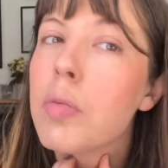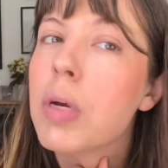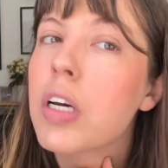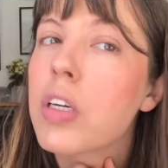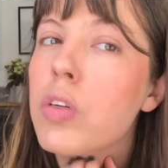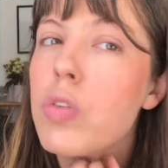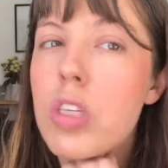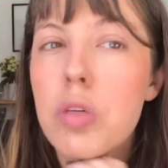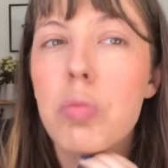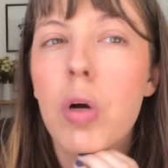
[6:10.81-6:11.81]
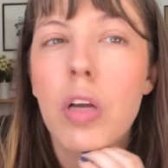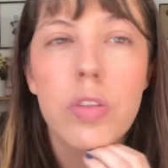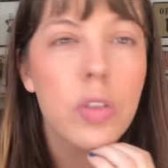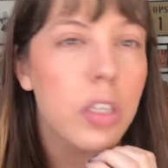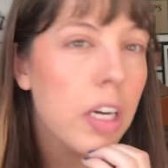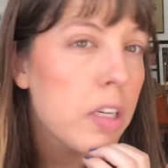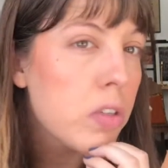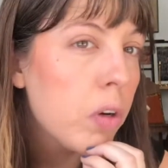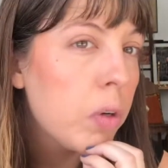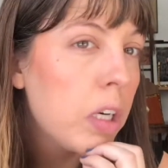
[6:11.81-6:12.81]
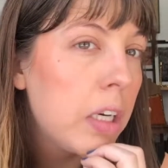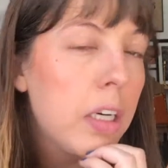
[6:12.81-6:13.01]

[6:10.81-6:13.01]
I'm not gonna use any bronzer today, so